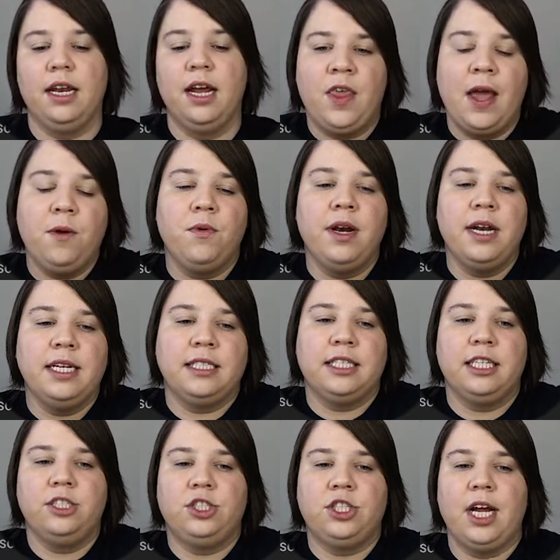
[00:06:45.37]
They wouldn't
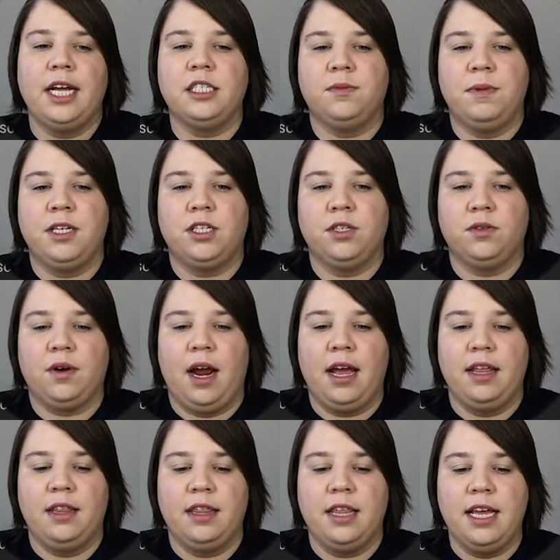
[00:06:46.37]
suggest me to
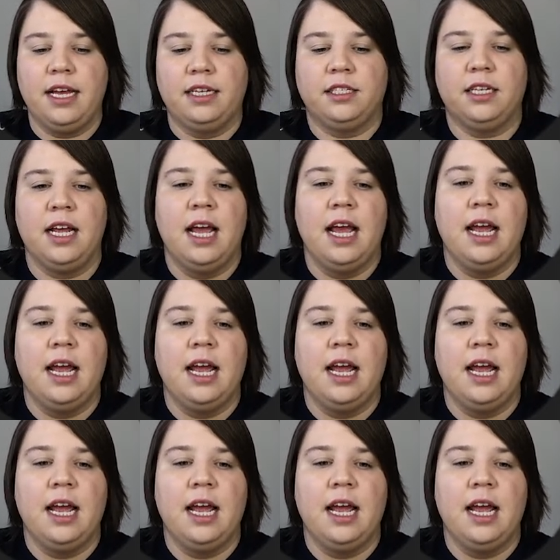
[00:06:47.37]
write this.